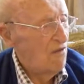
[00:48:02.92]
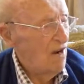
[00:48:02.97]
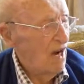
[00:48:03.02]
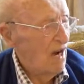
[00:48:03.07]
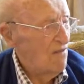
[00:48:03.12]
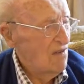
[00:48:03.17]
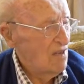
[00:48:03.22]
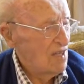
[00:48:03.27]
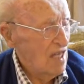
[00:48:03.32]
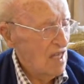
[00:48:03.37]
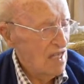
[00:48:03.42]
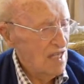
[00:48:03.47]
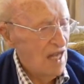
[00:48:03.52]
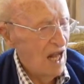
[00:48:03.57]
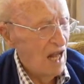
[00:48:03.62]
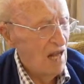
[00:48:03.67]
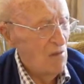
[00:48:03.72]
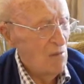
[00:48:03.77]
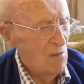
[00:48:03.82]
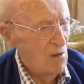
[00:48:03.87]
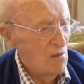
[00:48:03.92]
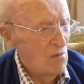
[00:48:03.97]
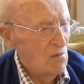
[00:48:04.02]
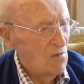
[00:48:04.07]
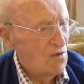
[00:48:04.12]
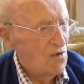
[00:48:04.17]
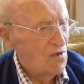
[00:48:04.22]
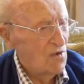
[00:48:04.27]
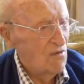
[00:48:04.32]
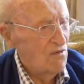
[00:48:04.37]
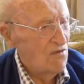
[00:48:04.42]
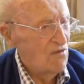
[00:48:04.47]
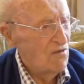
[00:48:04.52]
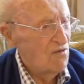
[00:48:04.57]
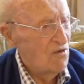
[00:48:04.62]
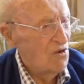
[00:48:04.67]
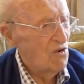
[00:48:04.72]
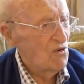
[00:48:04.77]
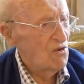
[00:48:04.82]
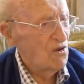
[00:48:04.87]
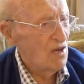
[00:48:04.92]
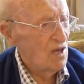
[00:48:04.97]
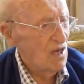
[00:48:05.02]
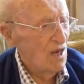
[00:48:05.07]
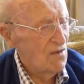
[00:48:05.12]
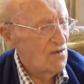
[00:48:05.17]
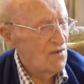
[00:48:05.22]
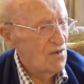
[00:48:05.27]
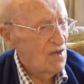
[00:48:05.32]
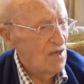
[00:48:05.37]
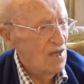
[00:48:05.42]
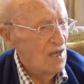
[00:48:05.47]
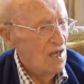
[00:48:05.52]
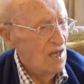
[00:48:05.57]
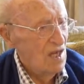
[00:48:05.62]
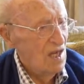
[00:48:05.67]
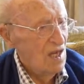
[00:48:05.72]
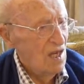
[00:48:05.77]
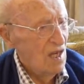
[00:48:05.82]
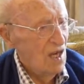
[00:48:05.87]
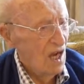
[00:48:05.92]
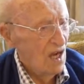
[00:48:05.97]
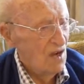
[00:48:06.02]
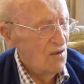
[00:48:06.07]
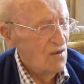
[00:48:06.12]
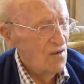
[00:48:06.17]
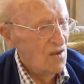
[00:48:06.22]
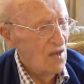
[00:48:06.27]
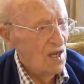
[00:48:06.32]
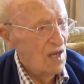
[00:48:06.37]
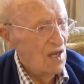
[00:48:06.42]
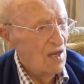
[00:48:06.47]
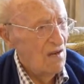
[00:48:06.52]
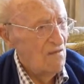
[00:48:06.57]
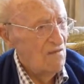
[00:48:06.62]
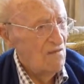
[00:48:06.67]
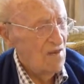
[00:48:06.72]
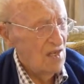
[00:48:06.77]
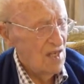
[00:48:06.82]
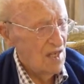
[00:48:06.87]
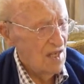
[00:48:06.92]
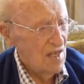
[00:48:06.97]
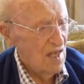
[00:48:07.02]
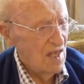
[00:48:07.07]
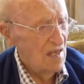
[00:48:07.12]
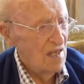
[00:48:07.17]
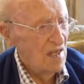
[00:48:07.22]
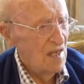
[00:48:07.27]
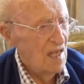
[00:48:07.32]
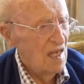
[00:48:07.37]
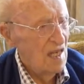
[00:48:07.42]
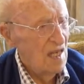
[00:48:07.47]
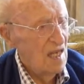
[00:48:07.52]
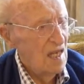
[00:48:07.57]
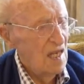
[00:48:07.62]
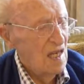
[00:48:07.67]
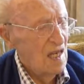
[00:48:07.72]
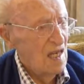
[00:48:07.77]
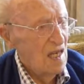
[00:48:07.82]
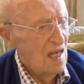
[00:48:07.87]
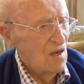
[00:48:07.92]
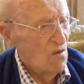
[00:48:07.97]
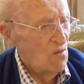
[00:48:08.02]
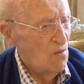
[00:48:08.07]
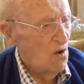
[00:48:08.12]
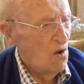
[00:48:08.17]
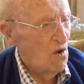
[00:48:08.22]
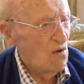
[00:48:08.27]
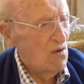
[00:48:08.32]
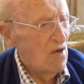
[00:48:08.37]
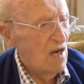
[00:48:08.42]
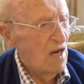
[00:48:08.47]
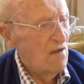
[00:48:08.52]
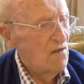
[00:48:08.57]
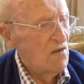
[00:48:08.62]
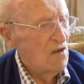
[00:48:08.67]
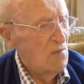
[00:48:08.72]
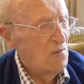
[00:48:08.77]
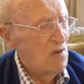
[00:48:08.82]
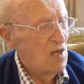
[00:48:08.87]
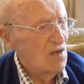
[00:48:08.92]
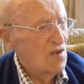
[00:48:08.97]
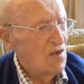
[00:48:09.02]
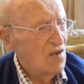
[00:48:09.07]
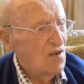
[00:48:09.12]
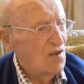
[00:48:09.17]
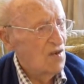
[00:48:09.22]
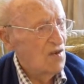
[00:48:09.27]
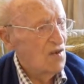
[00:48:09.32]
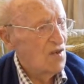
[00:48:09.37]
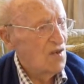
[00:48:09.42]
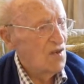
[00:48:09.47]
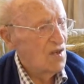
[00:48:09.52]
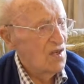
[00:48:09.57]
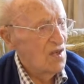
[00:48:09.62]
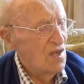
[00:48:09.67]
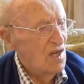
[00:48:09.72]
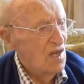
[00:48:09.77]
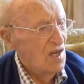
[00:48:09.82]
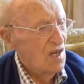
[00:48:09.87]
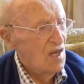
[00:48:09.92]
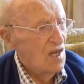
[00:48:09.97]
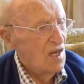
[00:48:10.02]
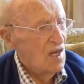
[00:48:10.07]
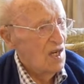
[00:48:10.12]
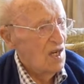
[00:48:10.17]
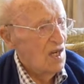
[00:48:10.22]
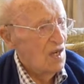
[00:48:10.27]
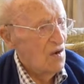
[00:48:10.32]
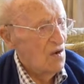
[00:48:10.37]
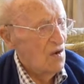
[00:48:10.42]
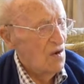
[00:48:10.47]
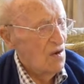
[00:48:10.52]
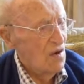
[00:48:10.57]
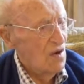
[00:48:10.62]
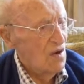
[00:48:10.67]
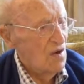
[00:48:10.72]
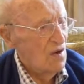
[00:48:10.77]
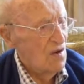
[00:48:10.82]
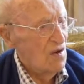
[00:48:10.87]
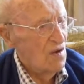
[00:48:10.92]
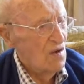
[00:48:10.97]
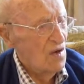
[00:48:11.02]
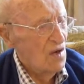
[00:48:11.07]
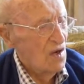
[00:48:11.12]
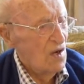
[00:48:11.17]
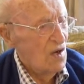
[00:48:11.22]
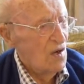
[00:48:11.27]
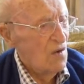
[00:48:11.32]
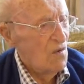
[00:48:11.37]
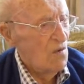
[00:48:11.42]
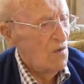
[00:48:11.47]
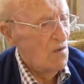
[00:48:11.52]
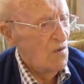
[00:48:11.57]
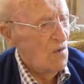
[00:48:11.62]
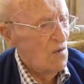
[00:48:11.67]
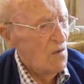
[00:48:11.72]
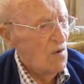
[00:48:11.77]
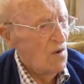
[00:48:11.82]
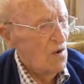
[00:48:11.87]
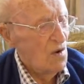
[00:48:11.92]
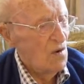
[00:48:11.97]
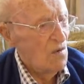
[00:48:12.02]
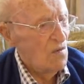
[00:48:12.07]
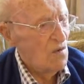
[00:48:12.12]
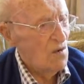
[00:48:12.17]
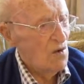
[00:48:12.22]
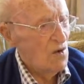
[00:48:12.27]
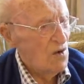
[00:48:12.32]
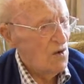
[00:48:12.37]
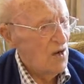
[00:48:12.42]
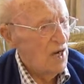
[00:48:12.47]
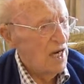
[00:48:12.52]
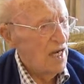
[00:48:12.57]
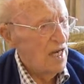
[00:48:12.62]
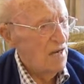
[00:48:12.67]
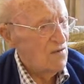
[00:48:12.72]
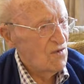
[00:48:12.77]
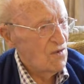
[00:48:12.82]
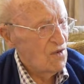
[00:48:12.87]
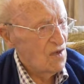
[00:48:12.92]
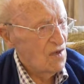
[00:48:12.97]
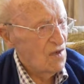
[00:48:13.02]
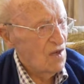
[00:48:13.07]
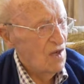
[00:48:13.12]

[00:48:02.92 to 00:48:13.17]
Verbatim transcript: five or six albums of photographs out there, visiting the war grave Commission's nice. uh, uh, graves,